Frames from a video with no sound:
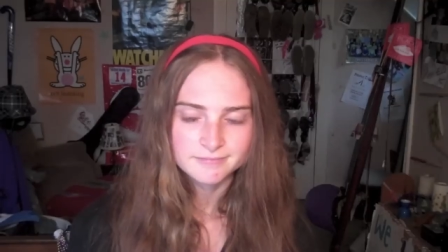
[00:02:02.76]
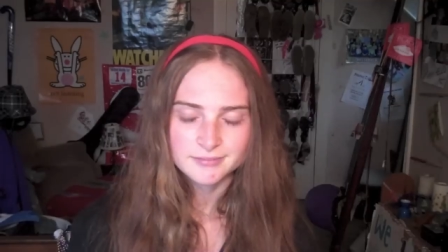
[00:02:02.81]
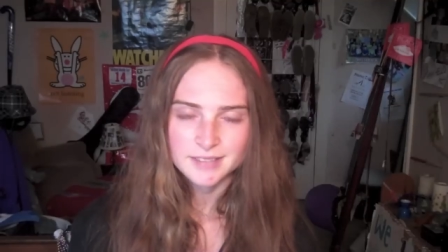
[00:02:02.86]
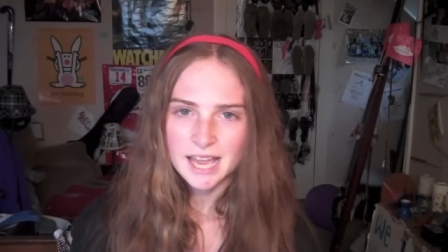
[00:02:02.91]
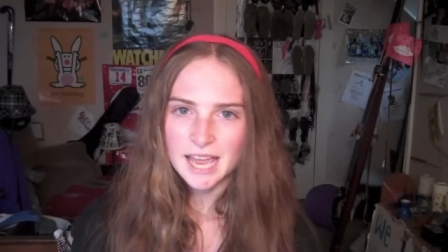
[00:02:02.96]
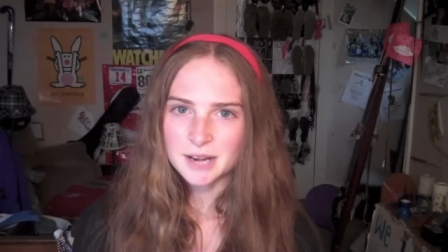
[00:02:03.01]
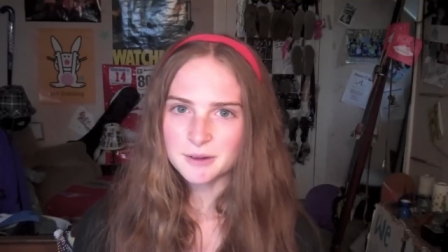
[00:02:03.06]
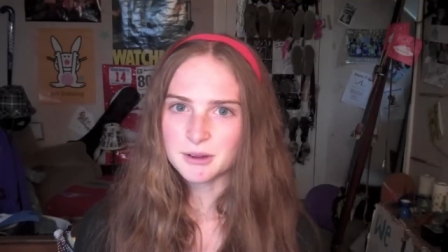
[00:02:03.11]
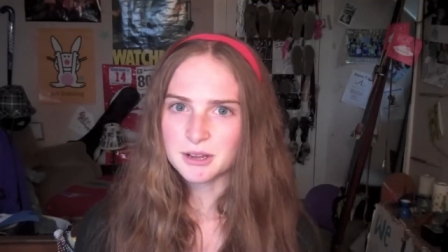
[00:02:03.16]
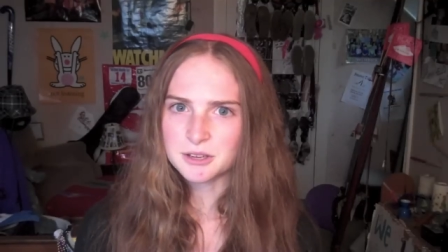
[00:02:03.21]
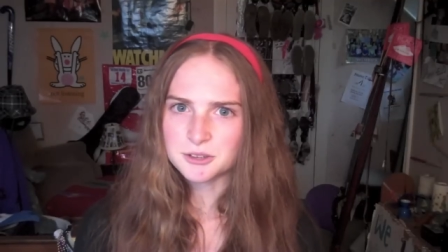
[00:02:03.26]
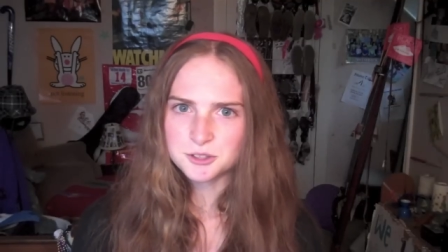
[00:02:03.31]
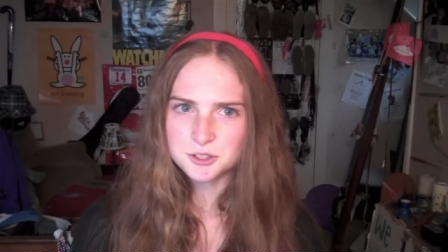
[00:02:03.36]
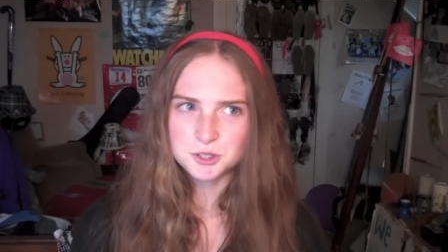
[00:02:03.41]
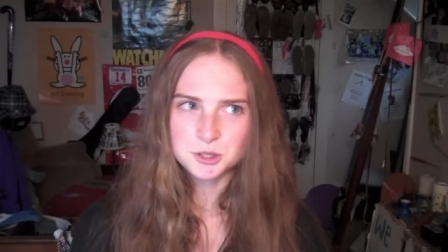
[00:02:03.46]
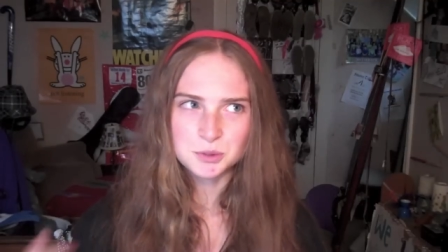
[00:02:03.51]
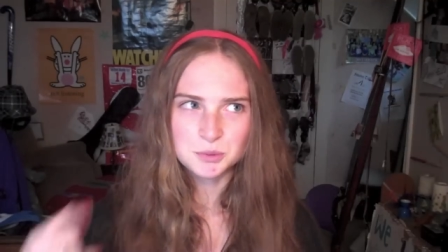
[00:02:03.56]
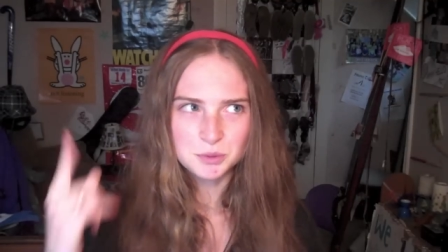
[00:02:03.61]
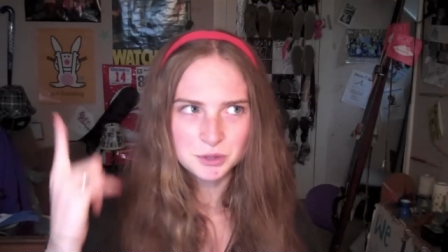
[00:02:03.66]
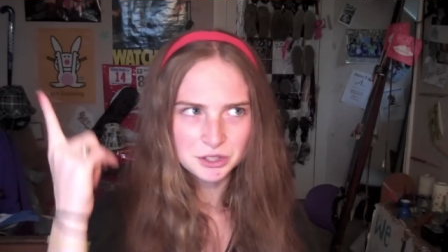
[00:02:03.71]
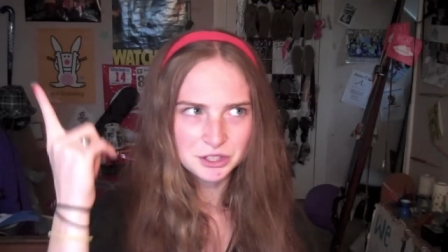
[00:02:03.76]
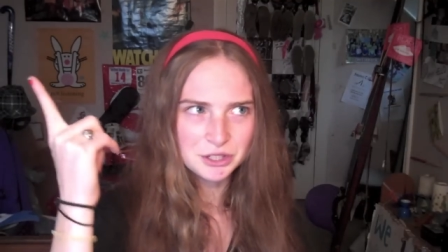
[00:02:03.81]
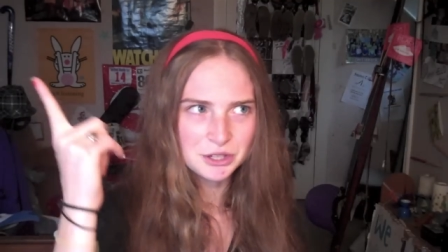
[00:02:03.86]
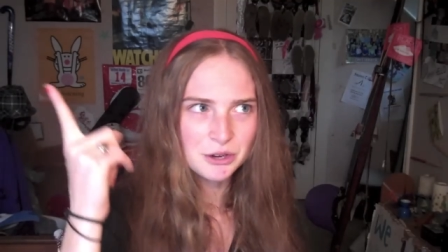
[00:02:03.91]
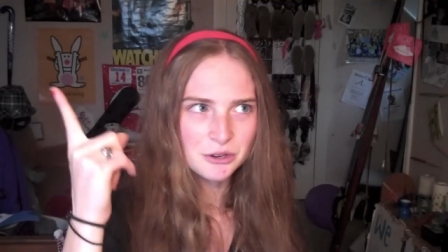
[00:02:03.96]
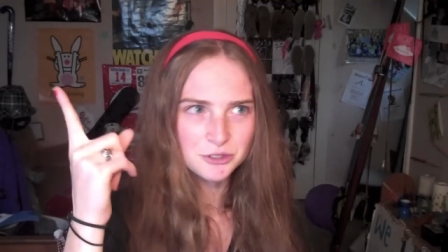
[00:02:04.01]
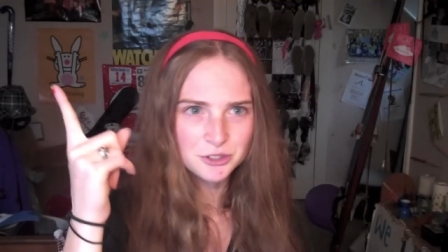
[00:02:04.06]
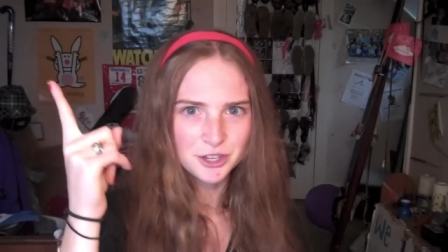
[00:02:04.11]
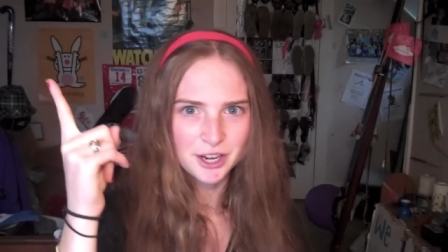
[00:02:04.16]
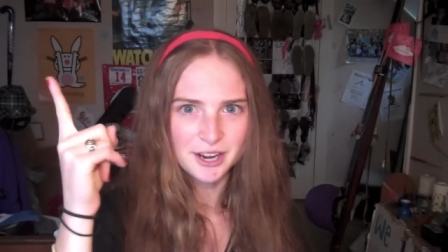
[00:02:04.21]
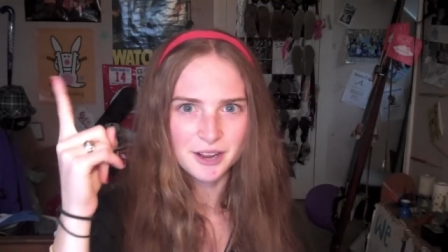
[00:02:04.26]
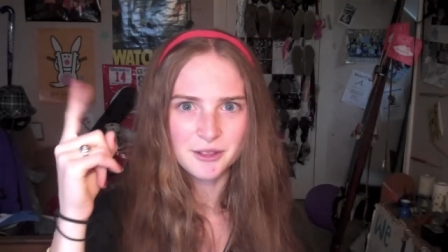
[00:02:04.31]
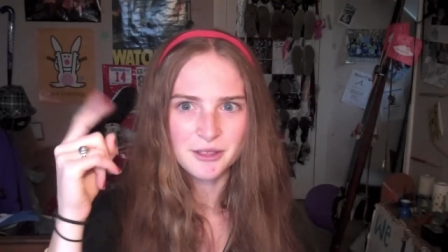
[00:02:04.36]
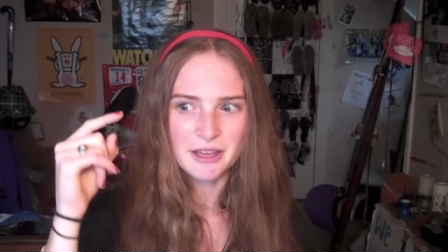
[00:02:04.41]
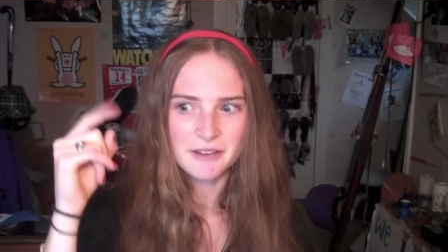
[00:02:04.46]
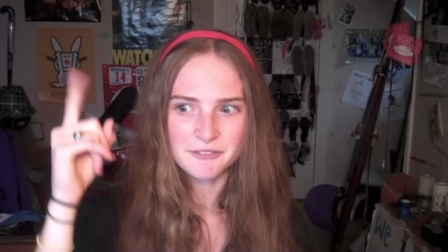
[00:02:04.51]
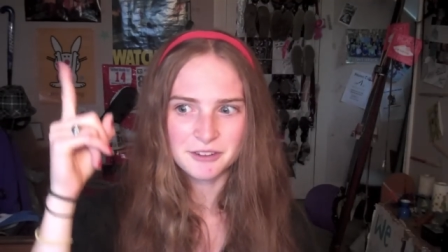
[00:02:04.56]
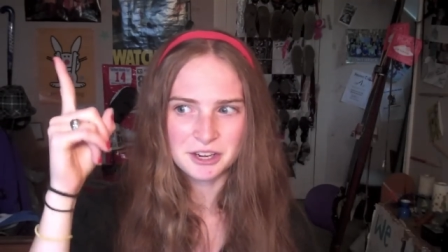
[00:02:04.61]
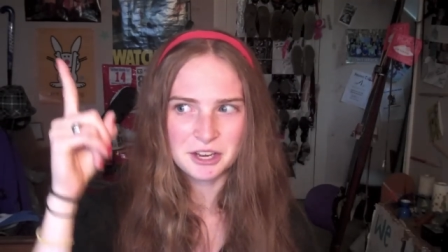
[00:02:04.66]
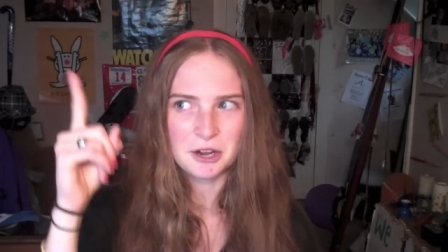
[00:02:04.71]
Anyway, you should really go check out
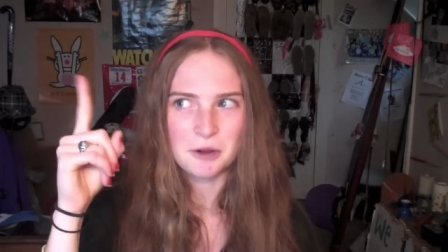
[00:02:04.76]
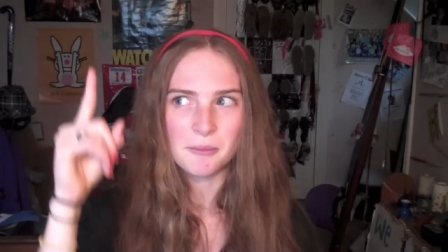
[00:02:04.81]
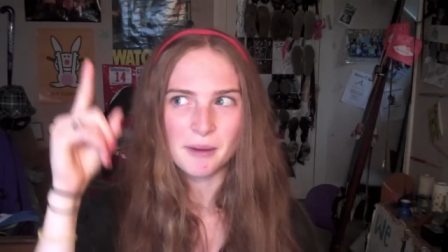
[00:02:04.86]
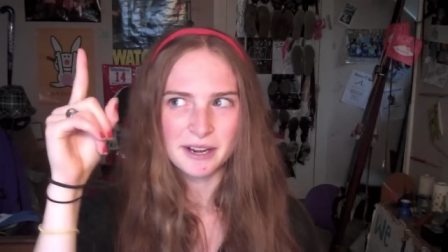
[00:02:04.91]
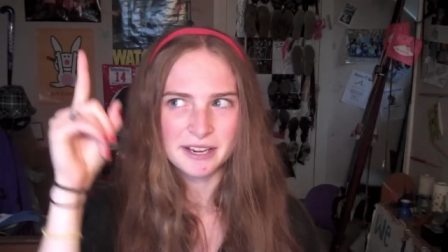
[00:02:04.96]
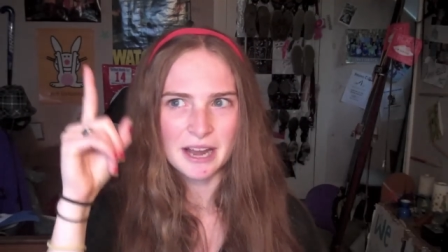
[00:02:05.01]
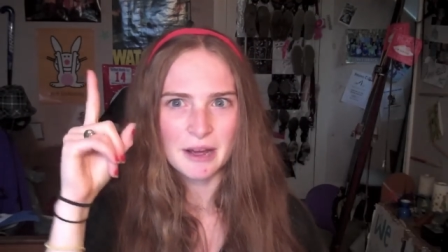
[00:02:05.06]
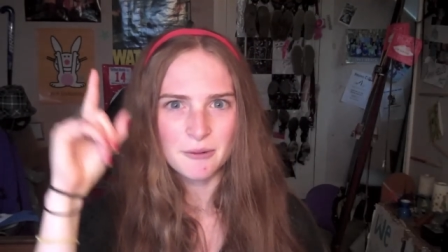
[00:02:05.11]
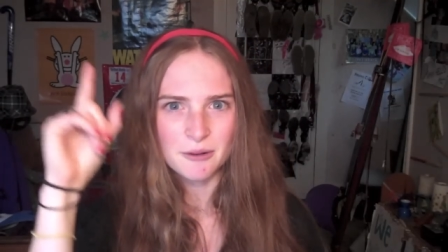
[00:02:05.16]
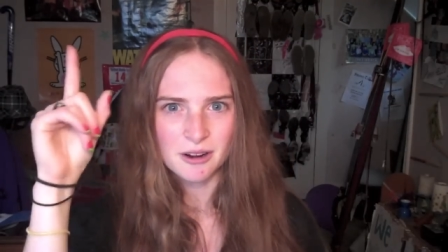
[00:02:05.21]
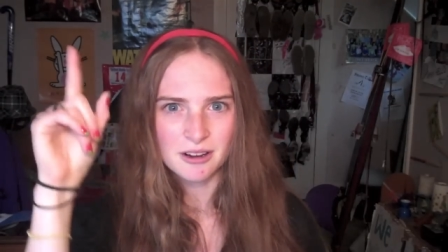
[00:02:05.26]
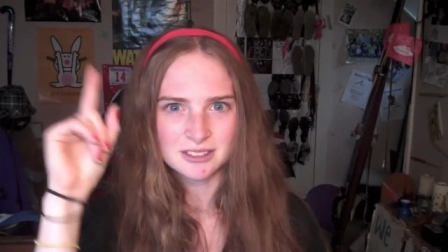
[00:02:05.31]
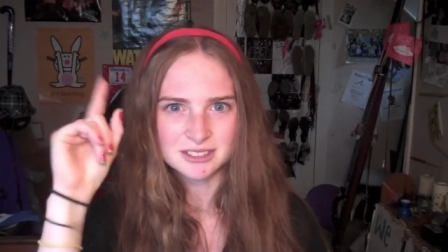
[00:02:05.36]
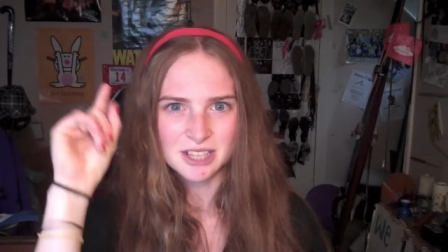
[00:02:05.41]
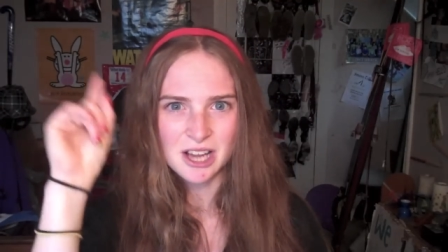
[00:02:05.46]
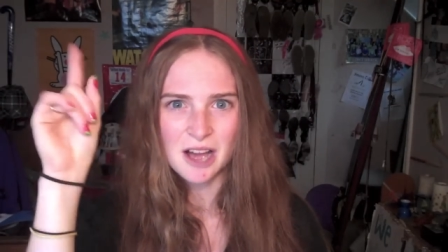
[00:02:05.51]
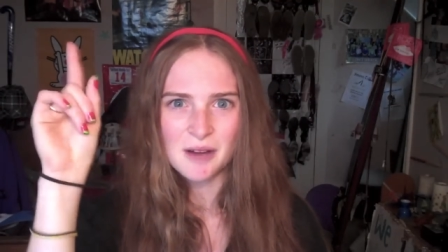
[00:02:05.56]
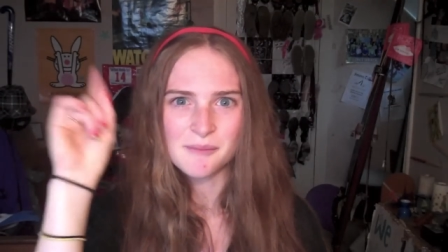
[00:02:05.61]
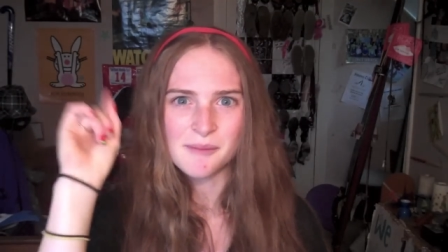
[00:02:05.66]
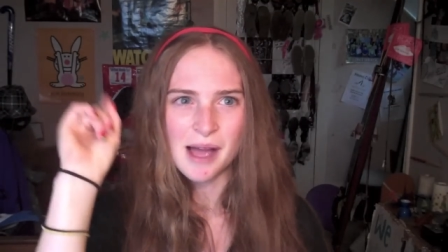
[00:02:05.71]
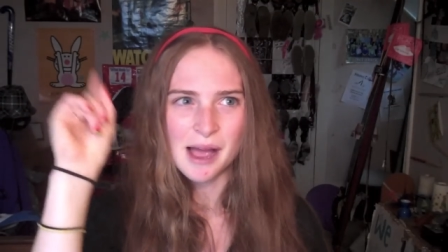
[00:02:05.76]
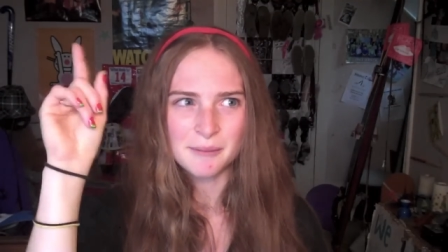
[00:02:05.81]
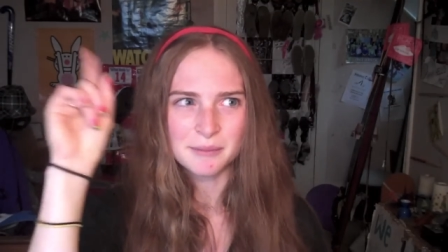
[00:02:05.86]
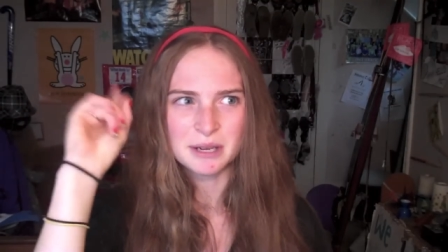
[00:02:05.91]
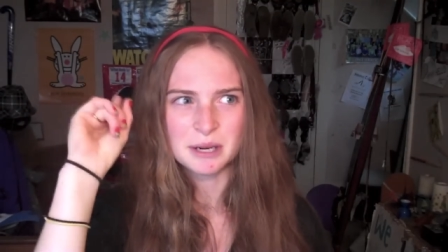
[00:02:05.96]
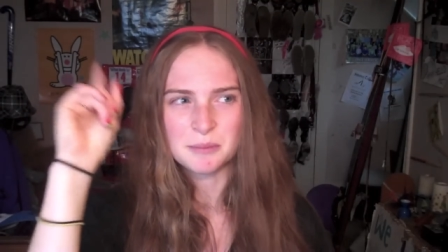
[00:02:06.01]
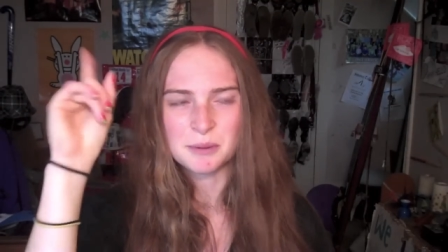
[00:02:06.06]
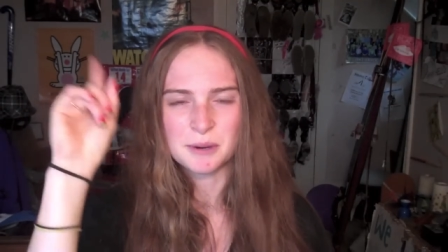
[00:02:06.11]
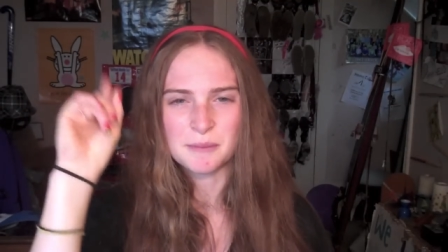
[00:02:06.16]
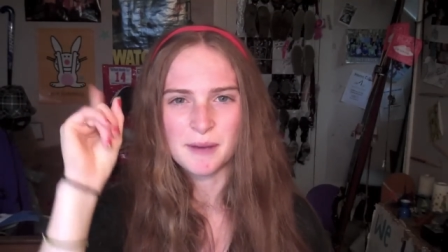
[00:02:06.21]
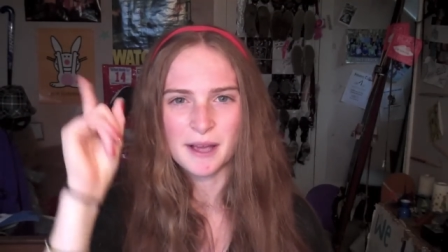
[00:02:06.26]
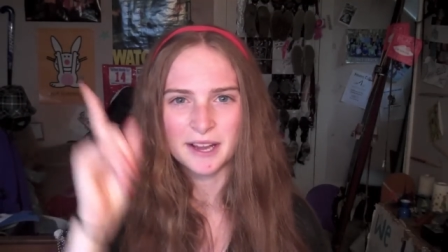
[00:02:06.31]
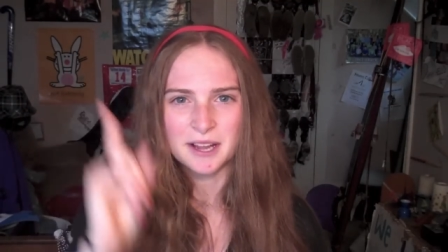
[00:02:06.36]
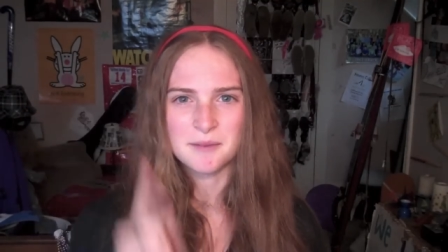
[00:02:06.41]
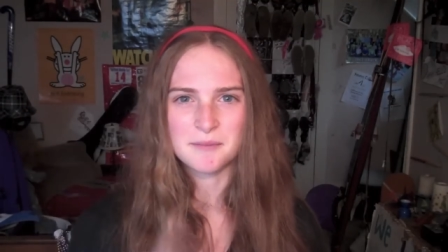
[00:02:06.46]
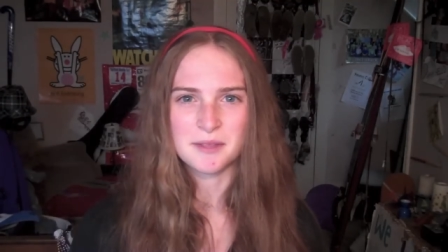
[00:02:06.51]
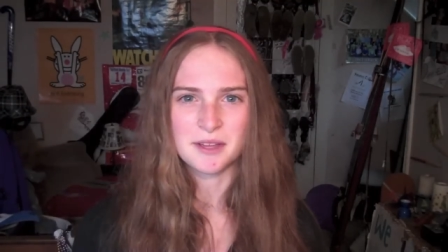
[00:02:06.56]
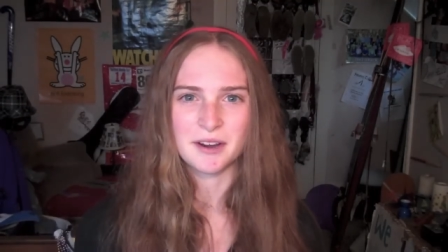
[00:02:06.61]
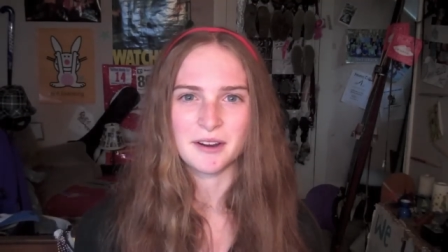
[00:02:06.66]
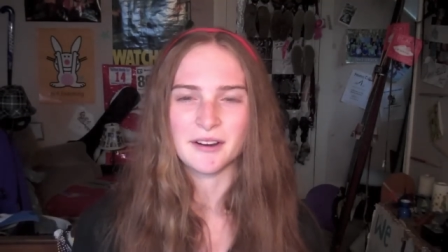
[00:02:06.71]
that video by Now We're All Tom. I'm gonna put it back
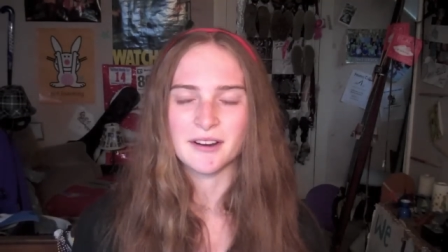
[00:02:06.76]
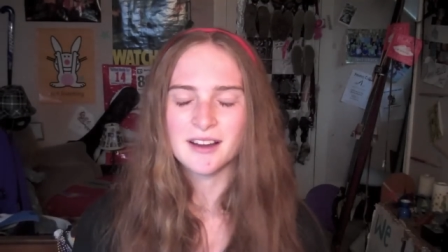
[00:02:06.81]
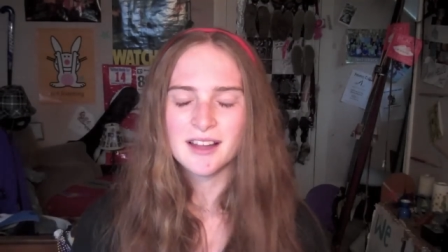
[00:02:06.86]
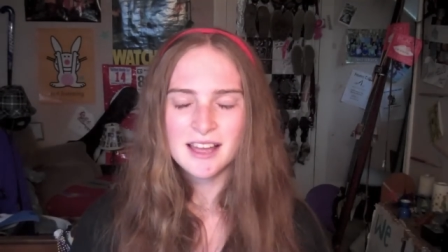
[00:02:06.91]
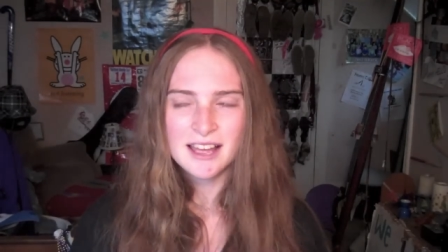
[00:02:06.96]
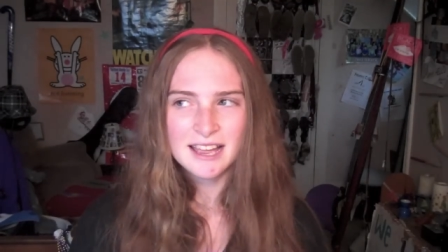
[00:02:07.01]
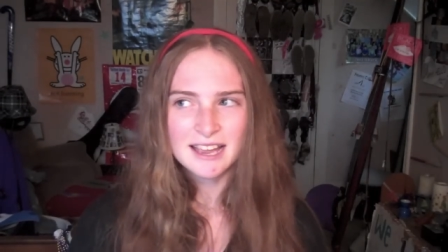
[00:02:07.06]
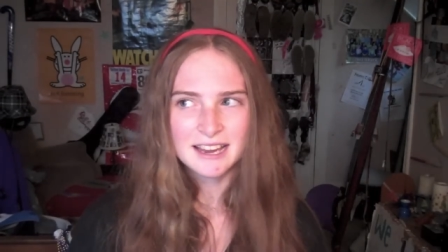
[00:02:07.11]
up there.